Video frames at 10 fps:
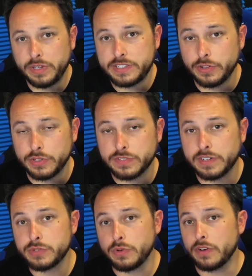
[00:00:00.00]
to those of
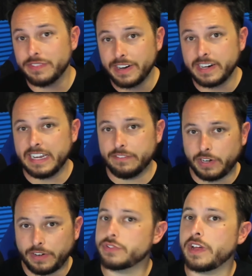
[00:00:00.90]
us who are very
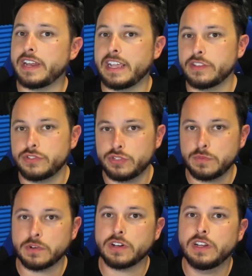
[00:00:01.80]
involved, not a
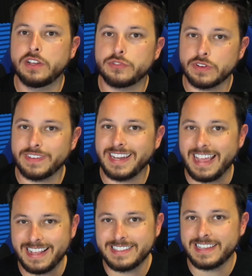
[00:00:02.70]
consumer-driven
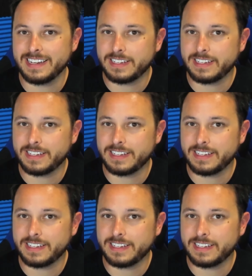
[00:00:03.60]
headset